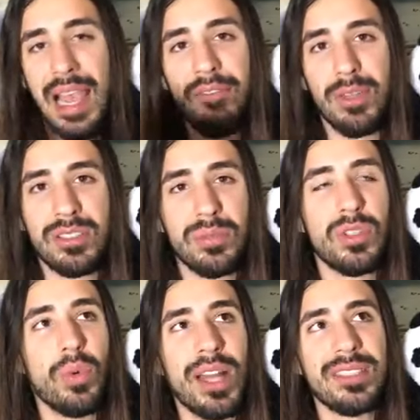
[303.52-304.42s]
have Muslims
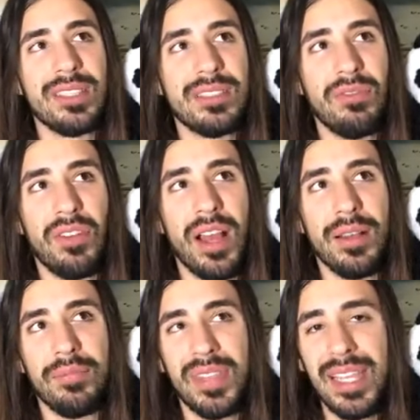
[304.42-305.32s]
who watch this
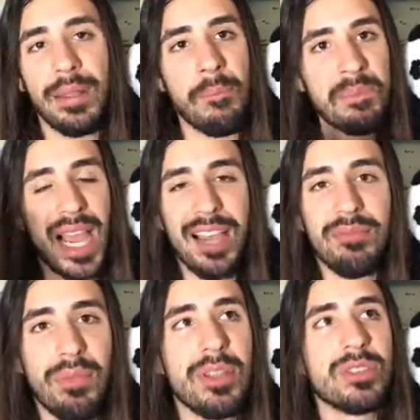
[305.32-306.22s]
thing. I have
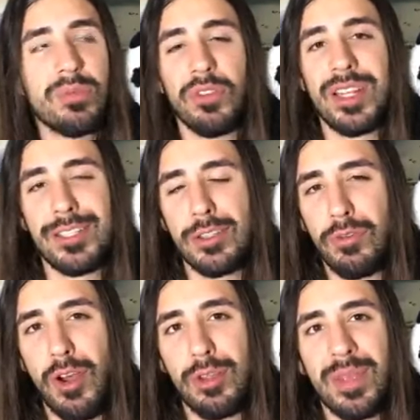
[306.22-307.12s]
Muslim friends who
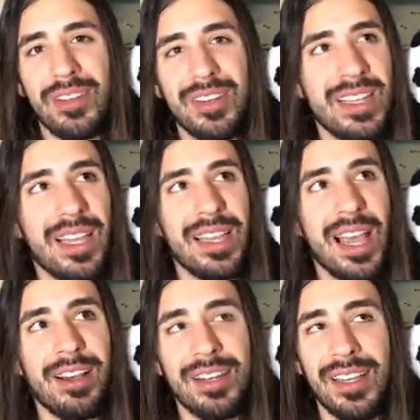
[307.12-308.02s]
follow me on
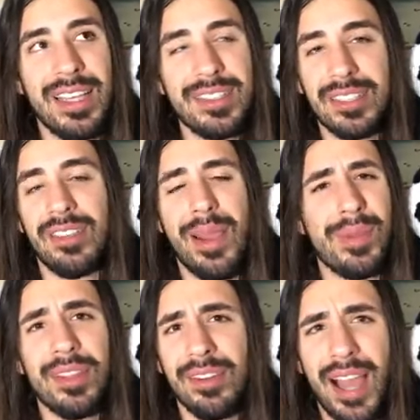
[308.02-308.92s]
Instagram,
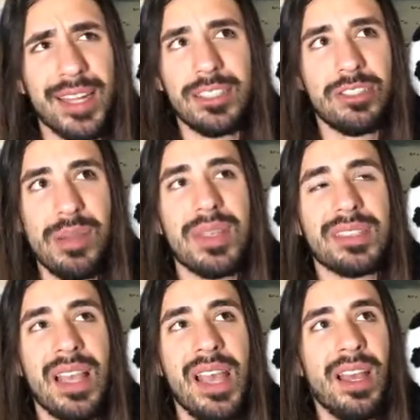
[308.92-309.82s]
and they're not
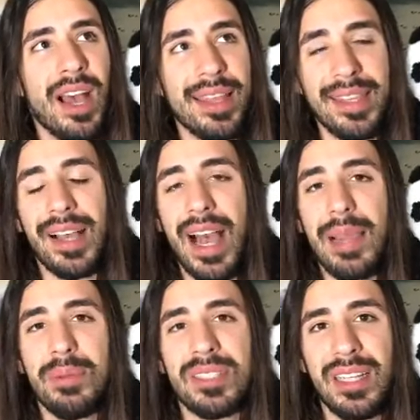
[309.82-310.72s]
extremists. I think a
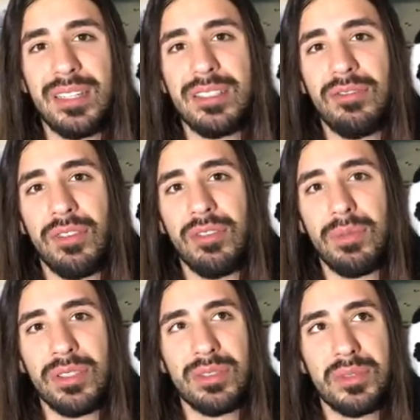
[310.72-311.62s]
high percentage of
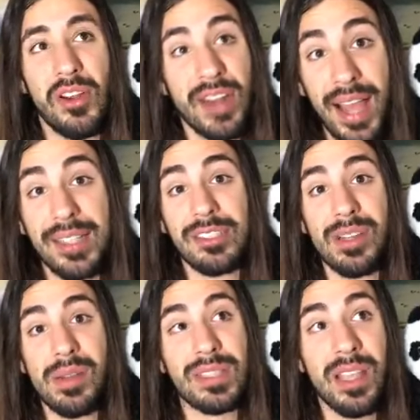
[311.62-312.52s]
Muslims are not
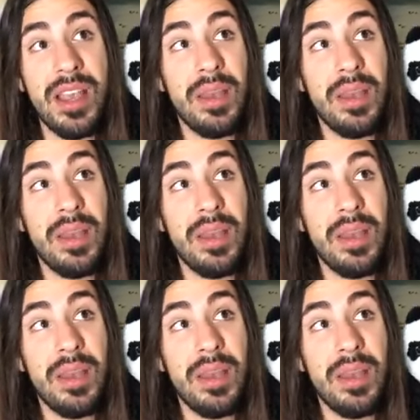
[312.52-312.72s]
extremists.